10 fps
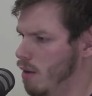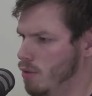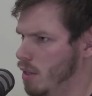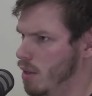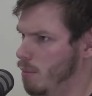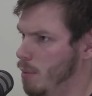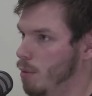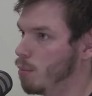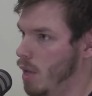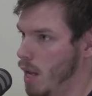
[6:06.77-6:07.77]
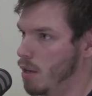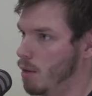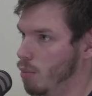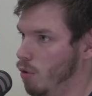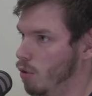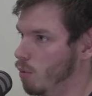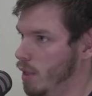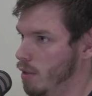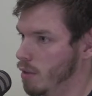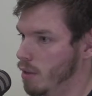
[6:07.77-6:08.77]
I've seen some people play it in a pool
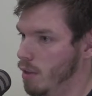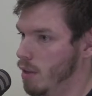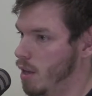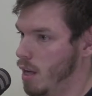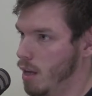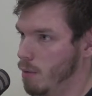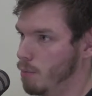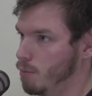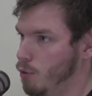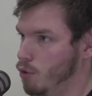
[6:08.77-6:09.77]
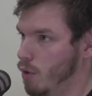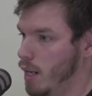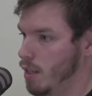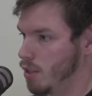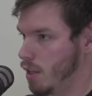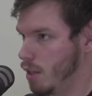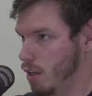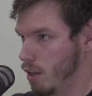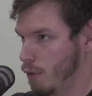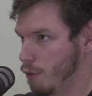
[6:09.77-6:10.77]
with drinks and
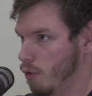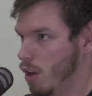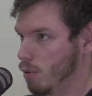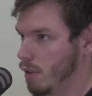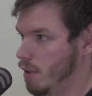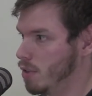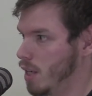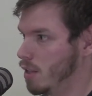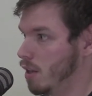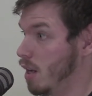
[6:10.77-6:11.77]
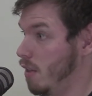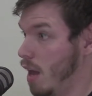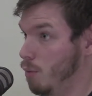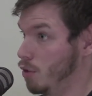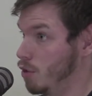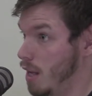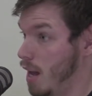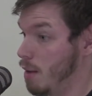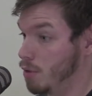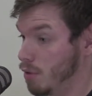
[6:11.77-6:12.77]
a floatable in the center, and that was
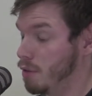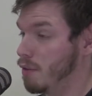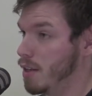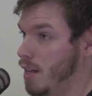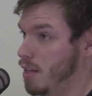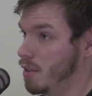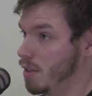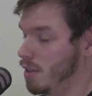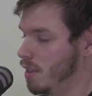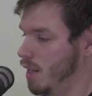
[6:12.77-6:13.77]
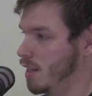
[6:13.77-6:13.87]
absolutely fantastic to see.